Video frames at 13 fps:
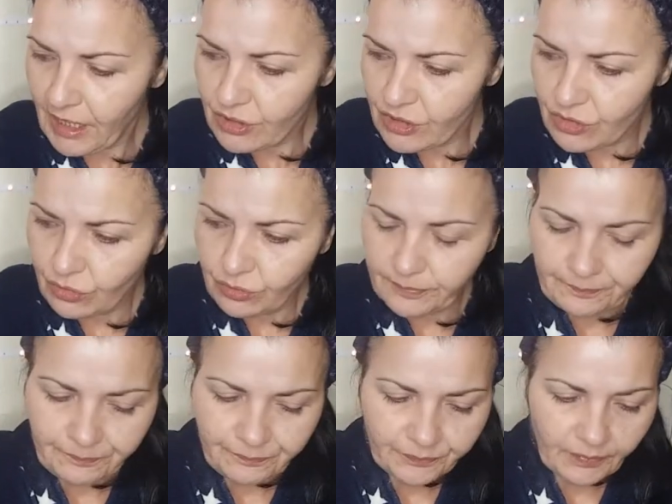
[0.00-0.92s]
So,
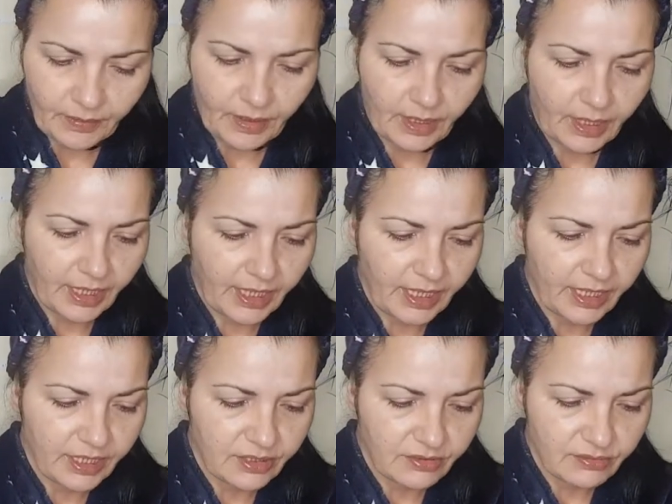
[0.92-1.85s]

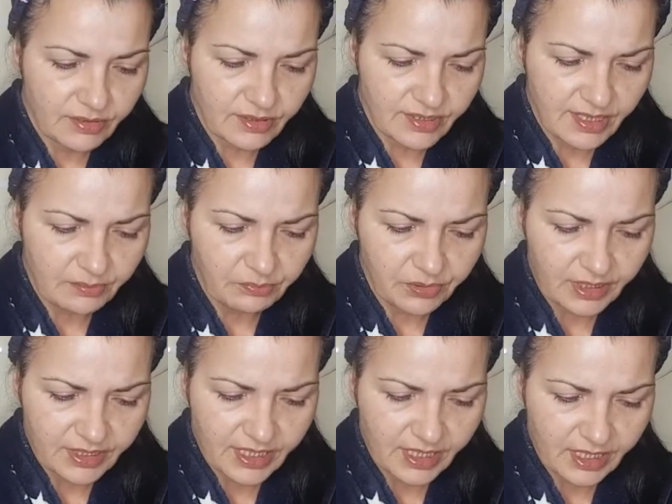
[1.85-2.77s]
I
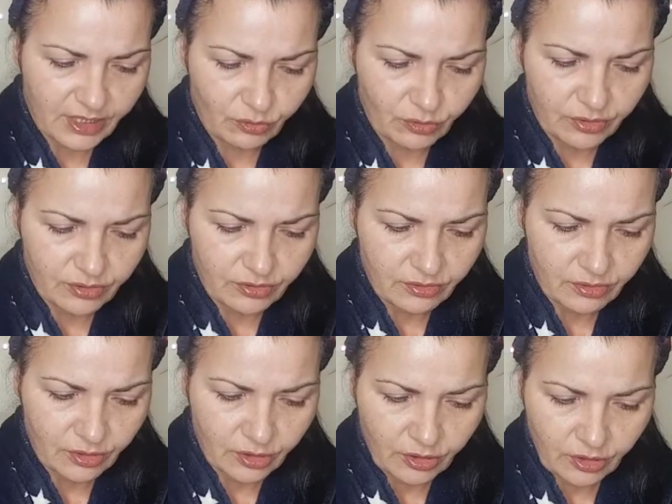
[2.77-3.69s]
simply take it on
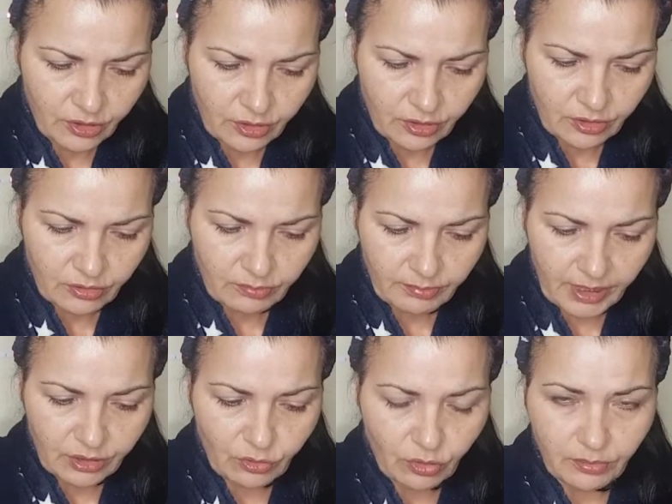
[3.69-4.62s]

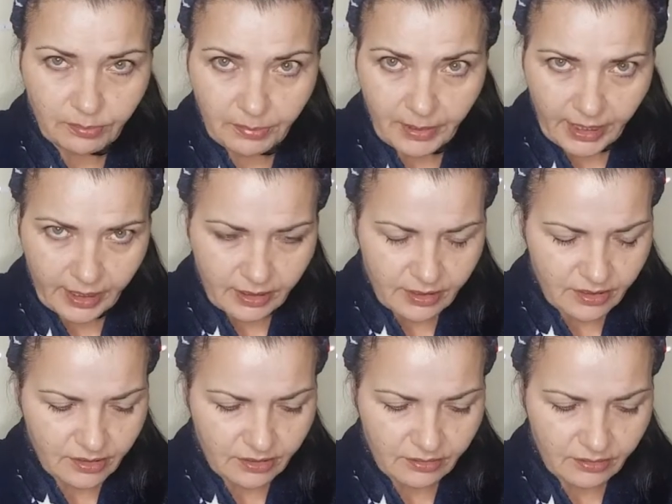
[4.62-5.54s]
my cotton
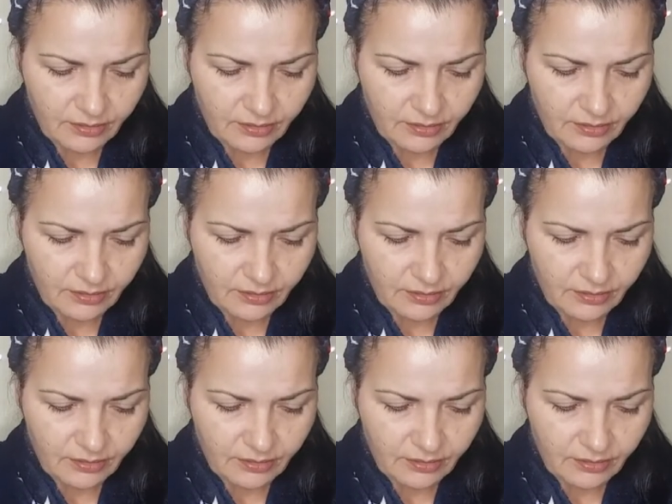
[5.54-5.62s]
pads,